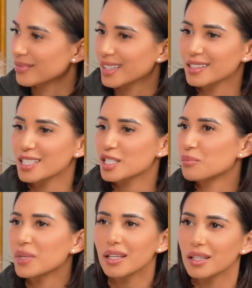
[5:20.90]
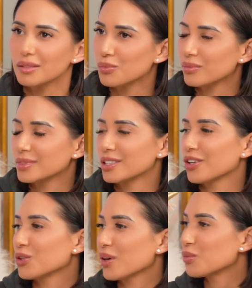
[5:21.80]
it doesn't mean, you know,
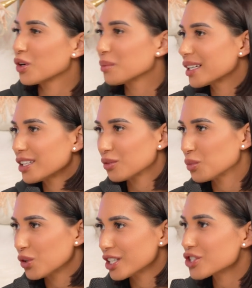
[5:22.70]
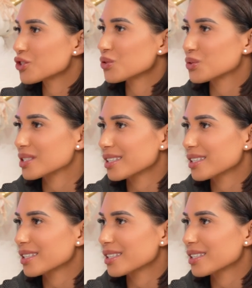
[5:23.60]
you have more money, you have more issues.